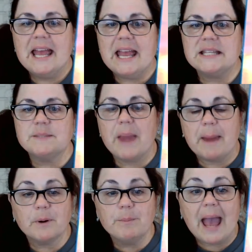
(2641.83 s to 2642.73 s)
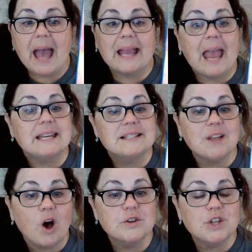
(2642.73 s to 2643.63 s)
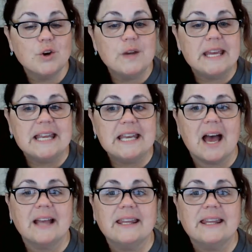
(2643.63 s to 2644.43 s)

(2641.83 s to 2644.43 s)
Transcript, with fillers: It's paperback, and it's also in a